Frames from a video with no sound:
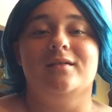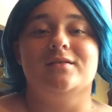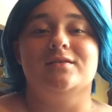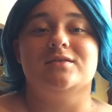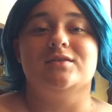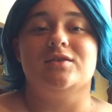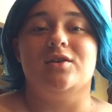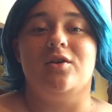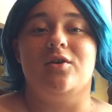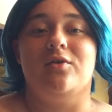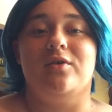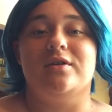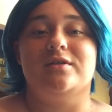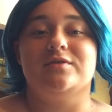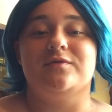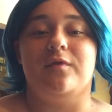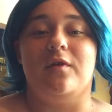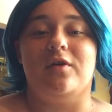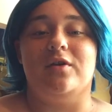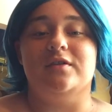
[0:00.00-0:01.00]
So, as
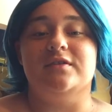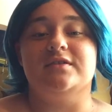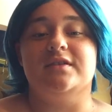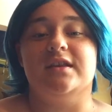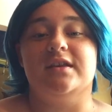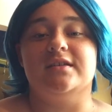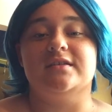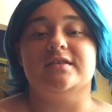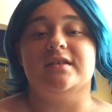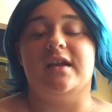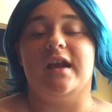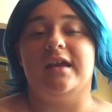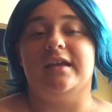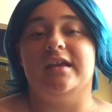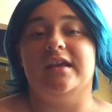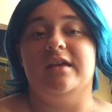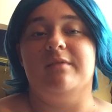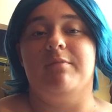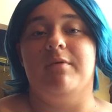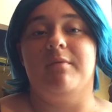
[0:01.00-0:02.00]
far as things that I
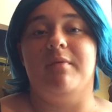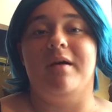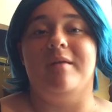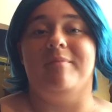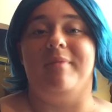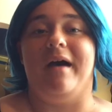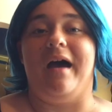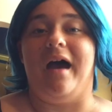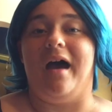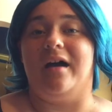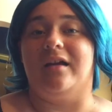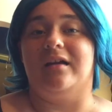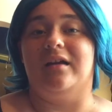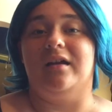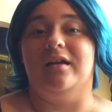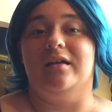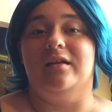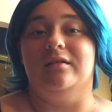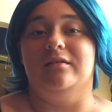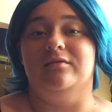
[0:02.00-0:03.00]
keep in my bag
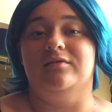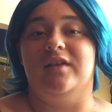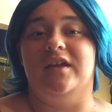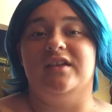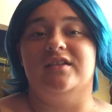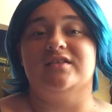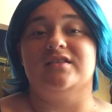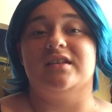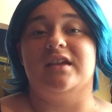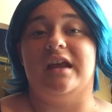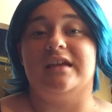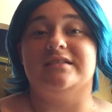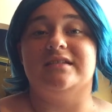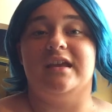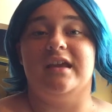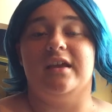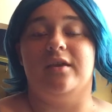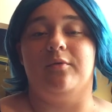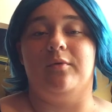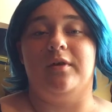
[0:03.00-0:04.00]
and things that I
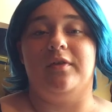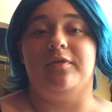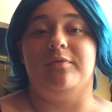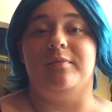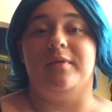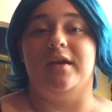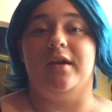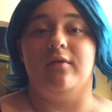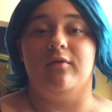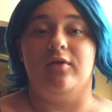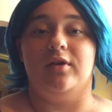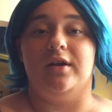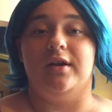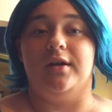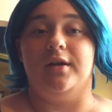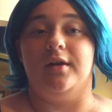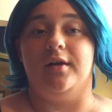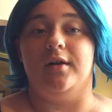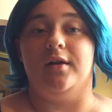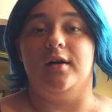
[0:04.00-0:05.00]
take with me every
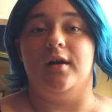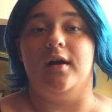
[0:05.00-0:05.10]
year,